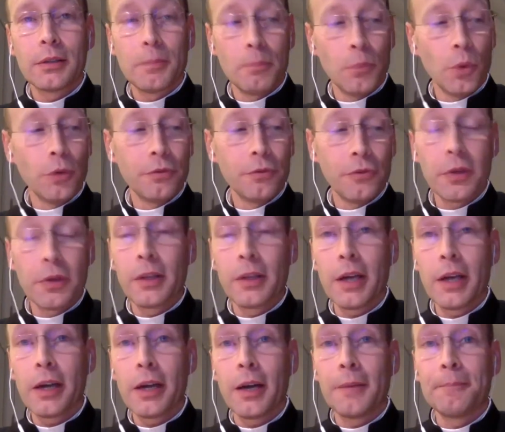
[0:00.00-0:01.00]
more free than
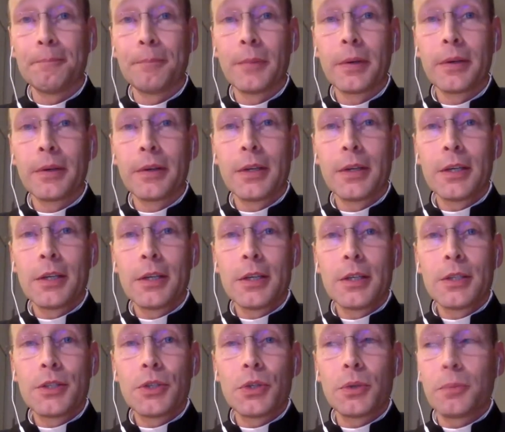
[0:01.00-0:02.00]
I am,
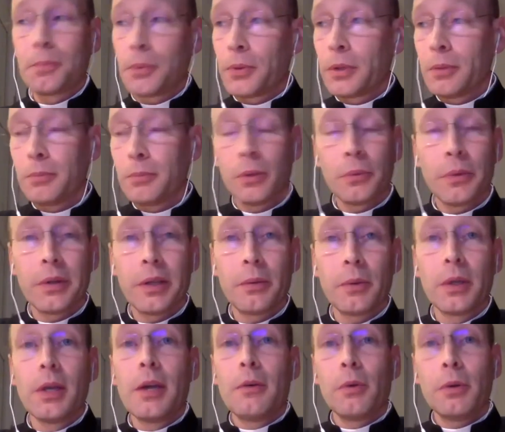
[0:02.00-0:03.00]
to put the ball where they
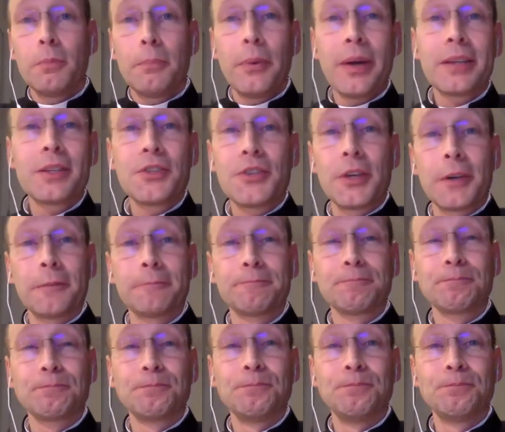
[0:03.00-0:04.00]
want? Well, practicing.
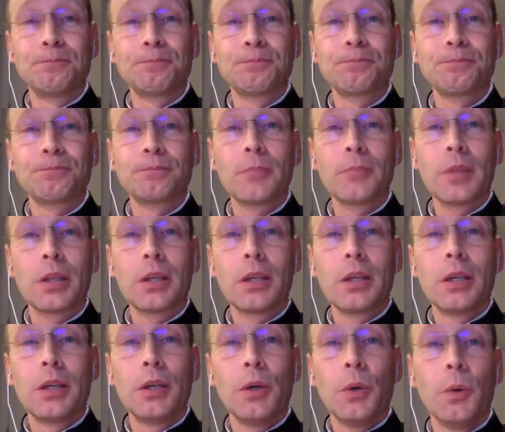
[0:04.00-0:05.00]

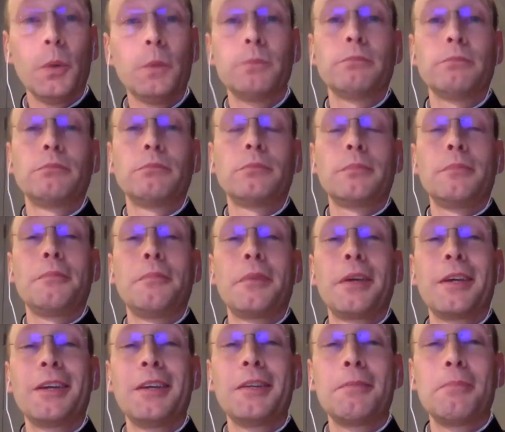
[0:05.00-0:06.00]
Or
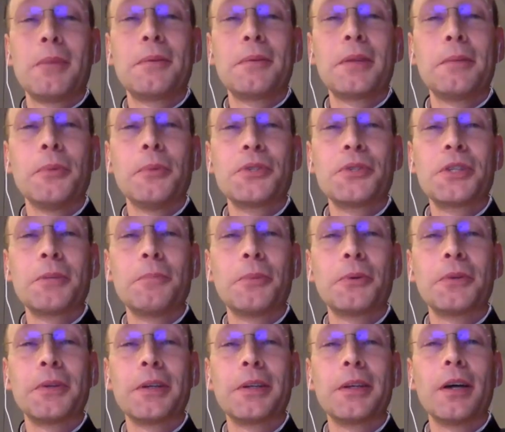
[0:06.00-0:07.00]
maybe the most
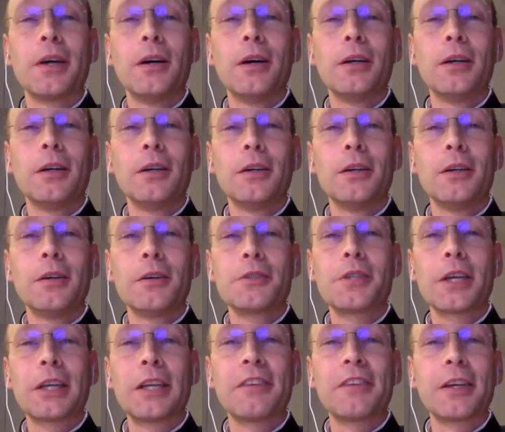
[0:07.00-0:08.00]
important or
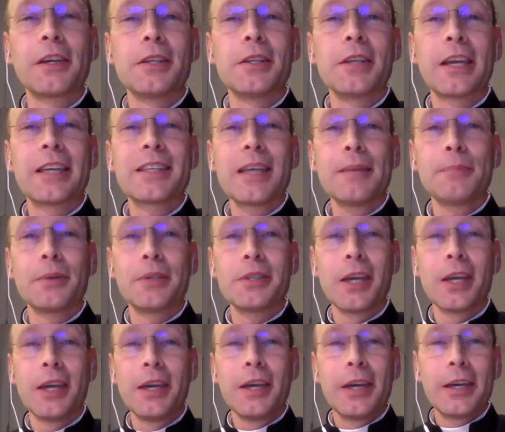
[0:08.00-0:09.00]
significant example is
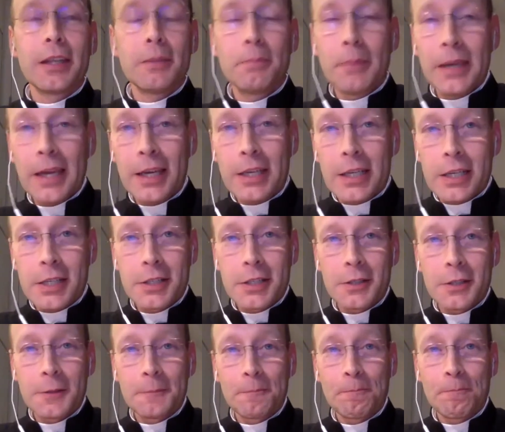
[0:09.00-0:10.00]
the pianist.